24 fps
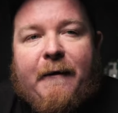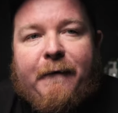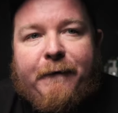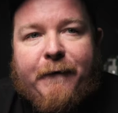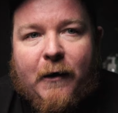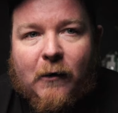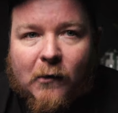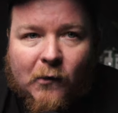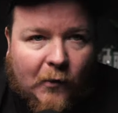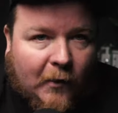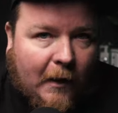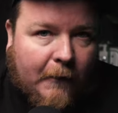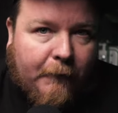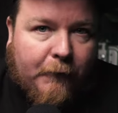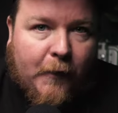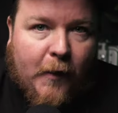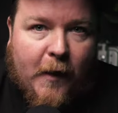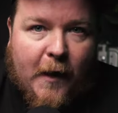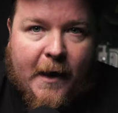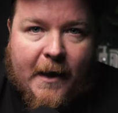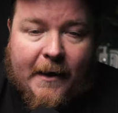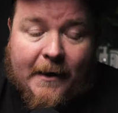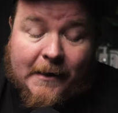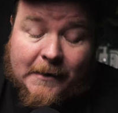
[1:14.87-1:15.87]
I fell in love
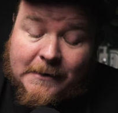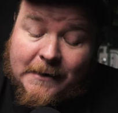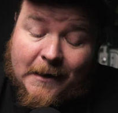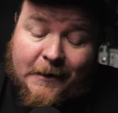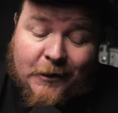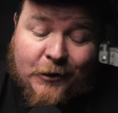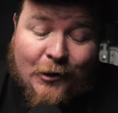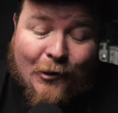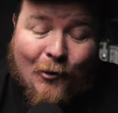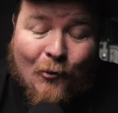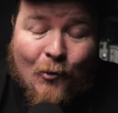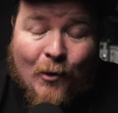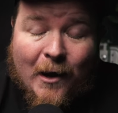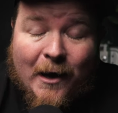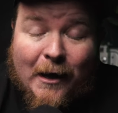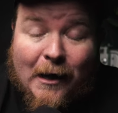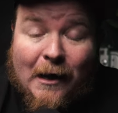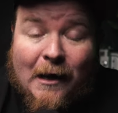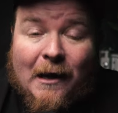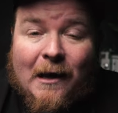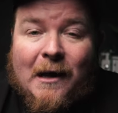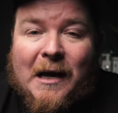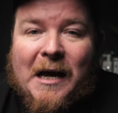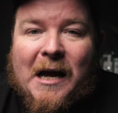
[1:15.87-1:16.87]
with it. And I said, you know what?
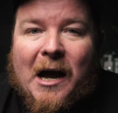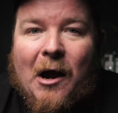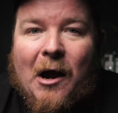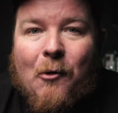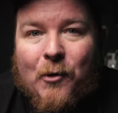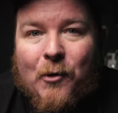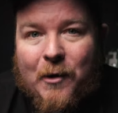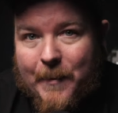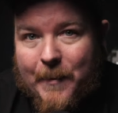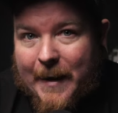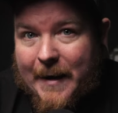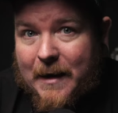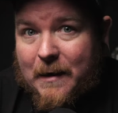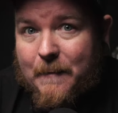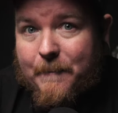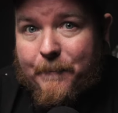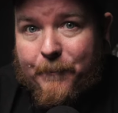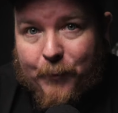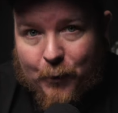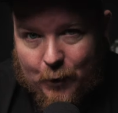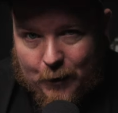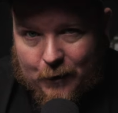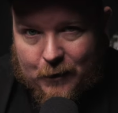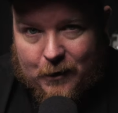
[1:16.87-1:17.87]
I want to make a
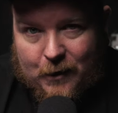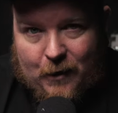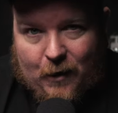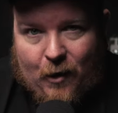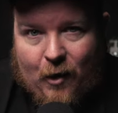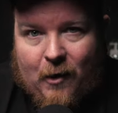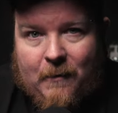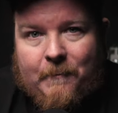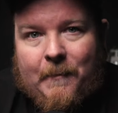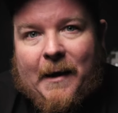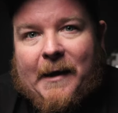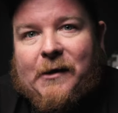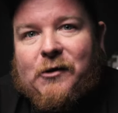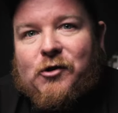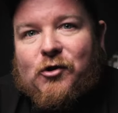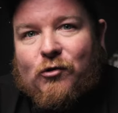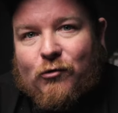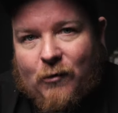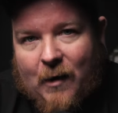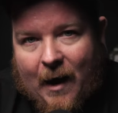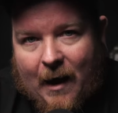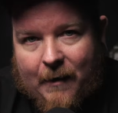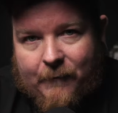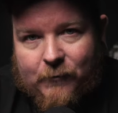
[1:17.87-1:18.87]
book on my
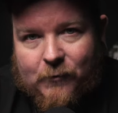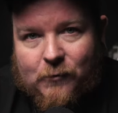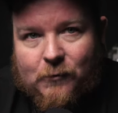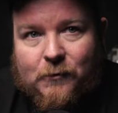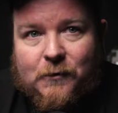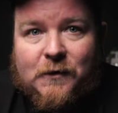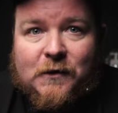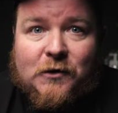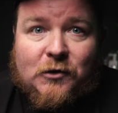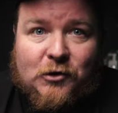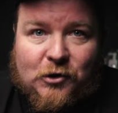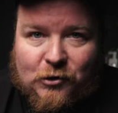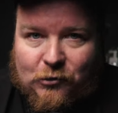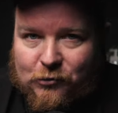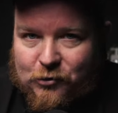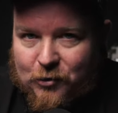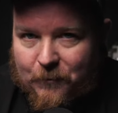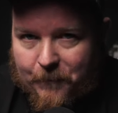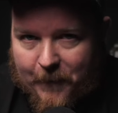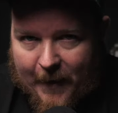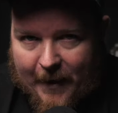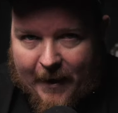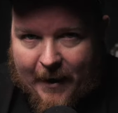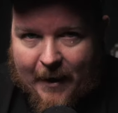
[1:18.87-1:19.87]
travels to
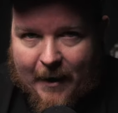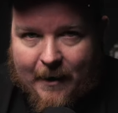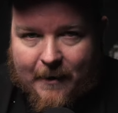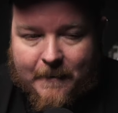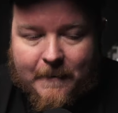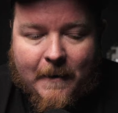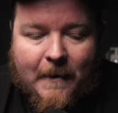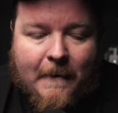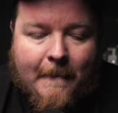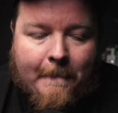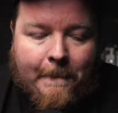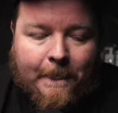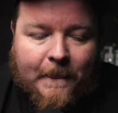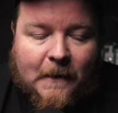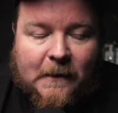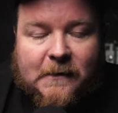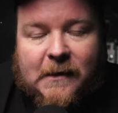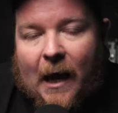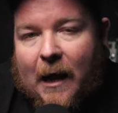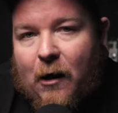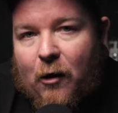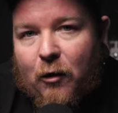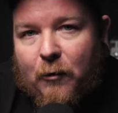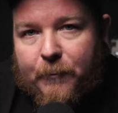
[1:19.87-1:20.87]
Japan. The
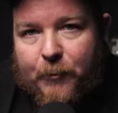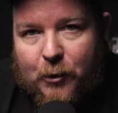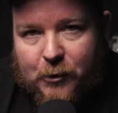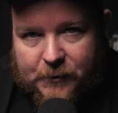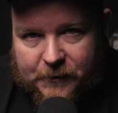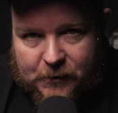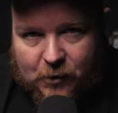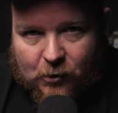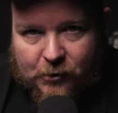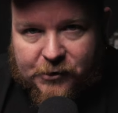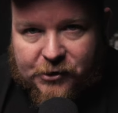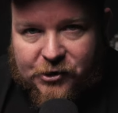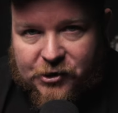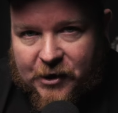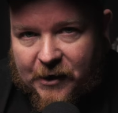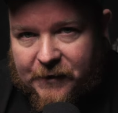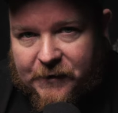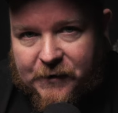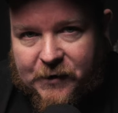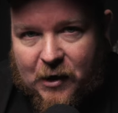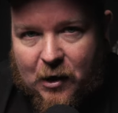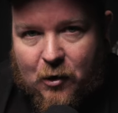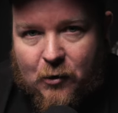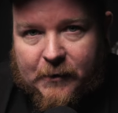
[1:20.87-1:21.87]
title of the book is called
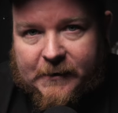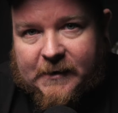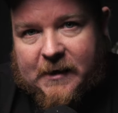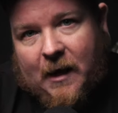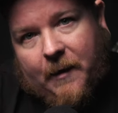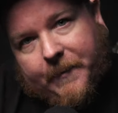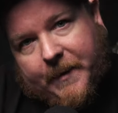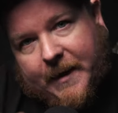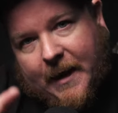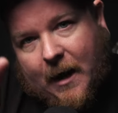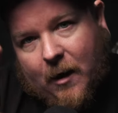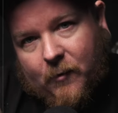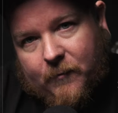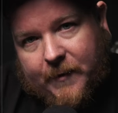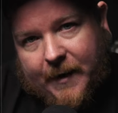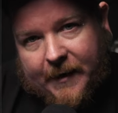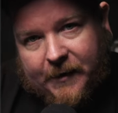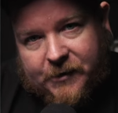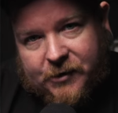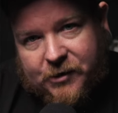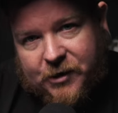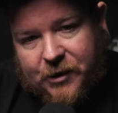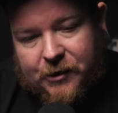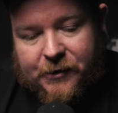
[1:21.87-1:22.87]
Shinzo. It's coming out
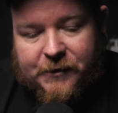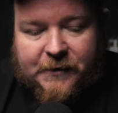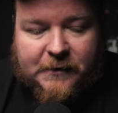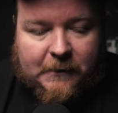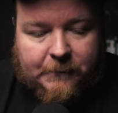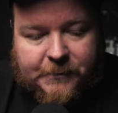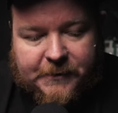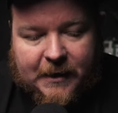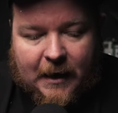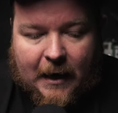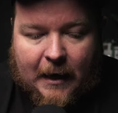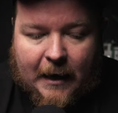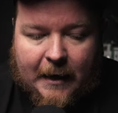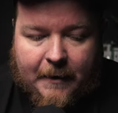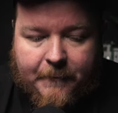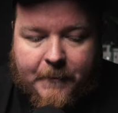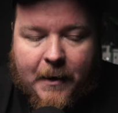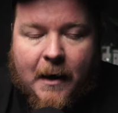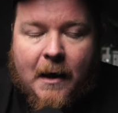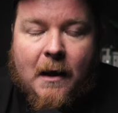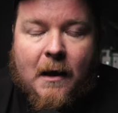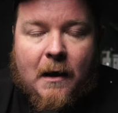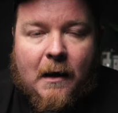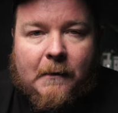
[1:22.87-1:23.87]
next year sometime.
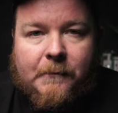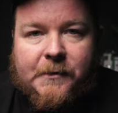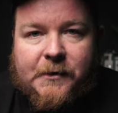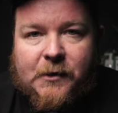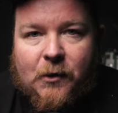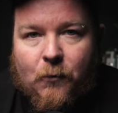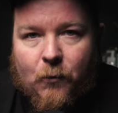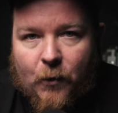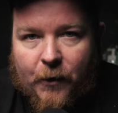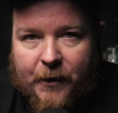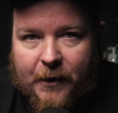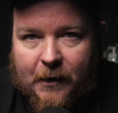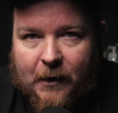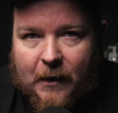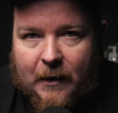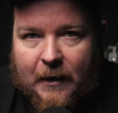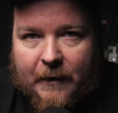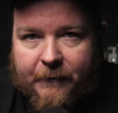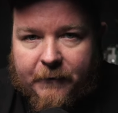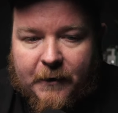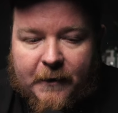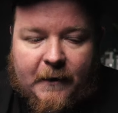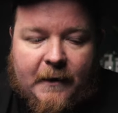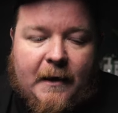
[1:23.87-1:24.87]
I'm still working on
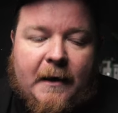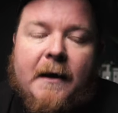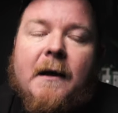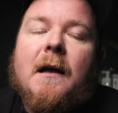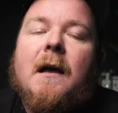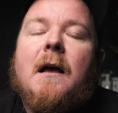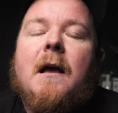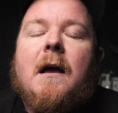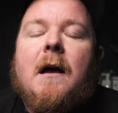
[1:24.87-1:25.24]
everything.